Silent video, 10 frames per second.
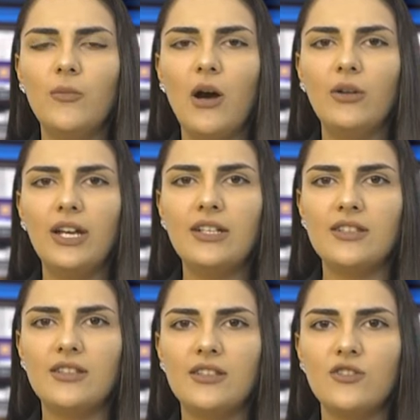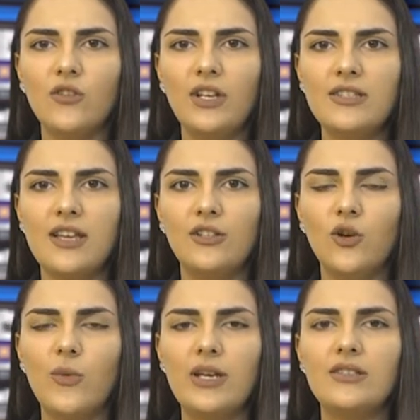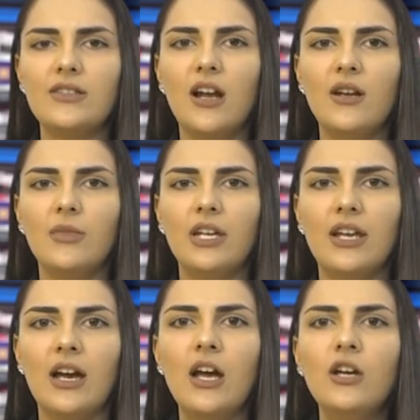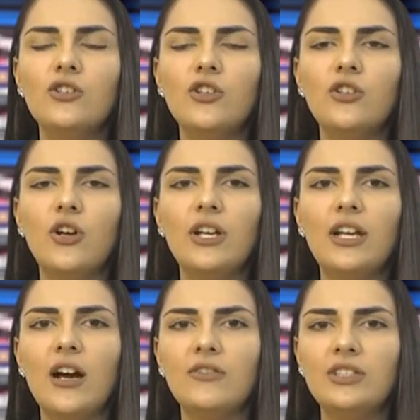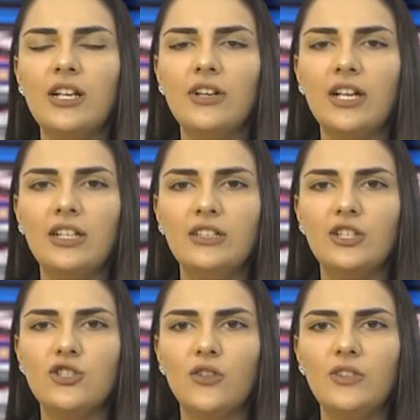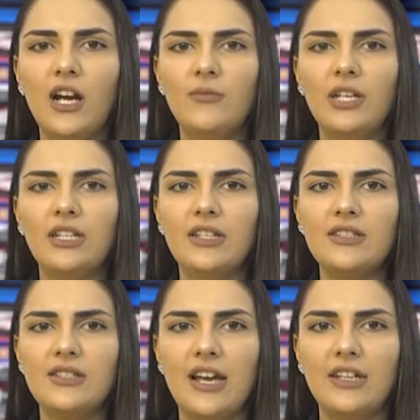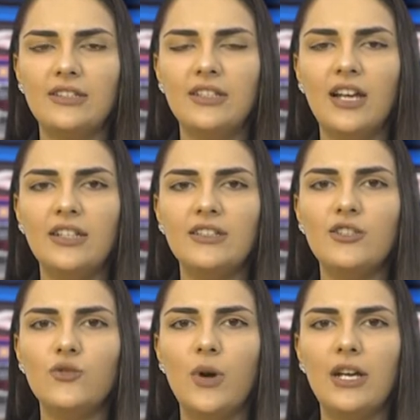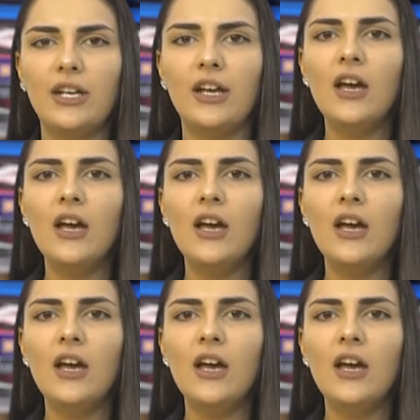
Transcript: about the existence of the state of Western Armenia? Do you know that after the recognition of the Armenian state in 1920